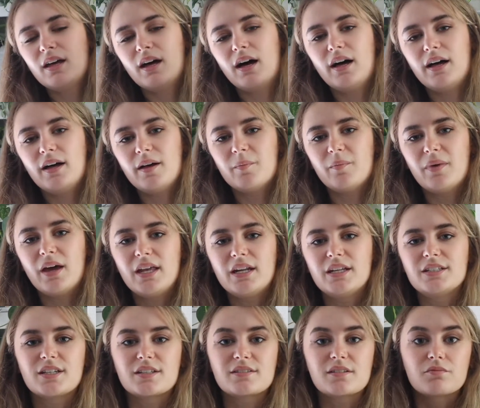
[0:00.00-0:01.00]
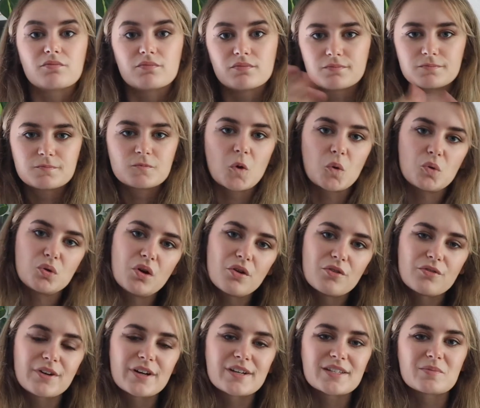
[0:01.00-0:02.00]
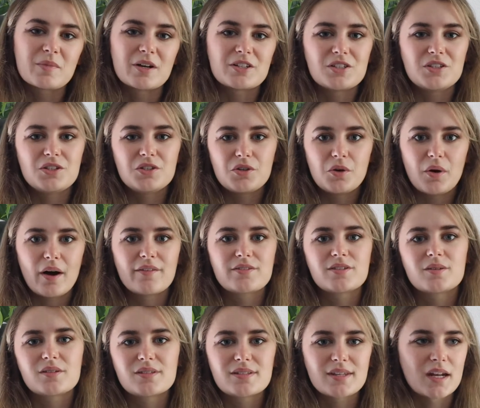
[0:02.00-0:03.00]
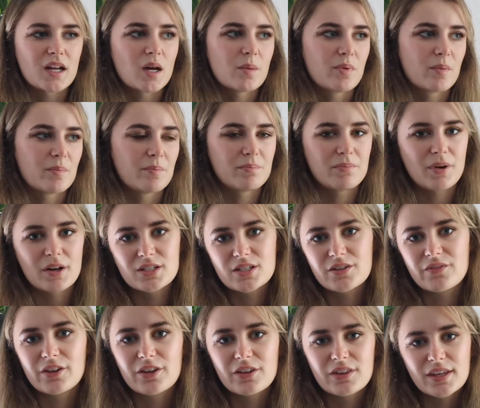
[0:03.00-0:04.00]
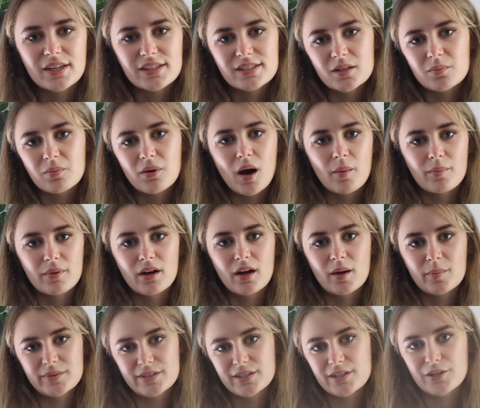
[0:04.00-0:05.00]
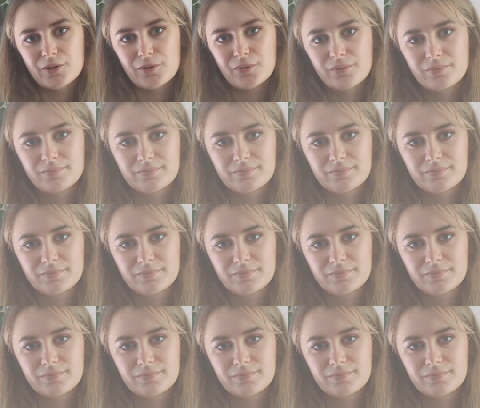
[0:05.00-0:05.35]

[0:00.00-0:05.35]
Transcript: and it doesn't roll over as much, and you don't have to set up a bunch of other things to prop it up too.